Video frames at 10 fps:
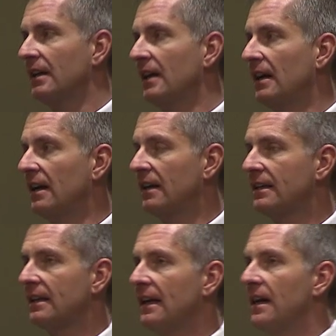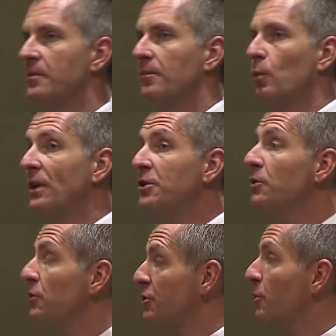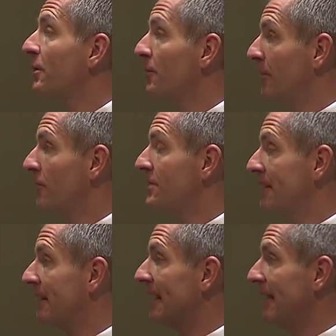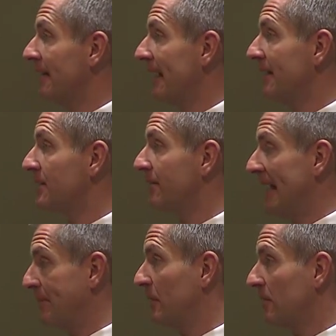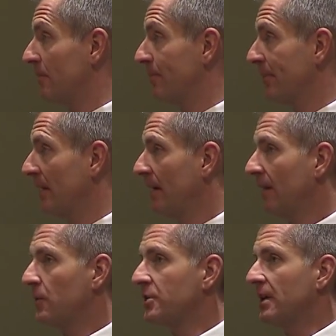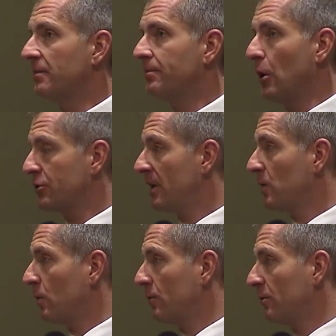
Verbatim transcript: Uh, um, we do use supercomputers. In the in the case of Kepler, there was a postdoc working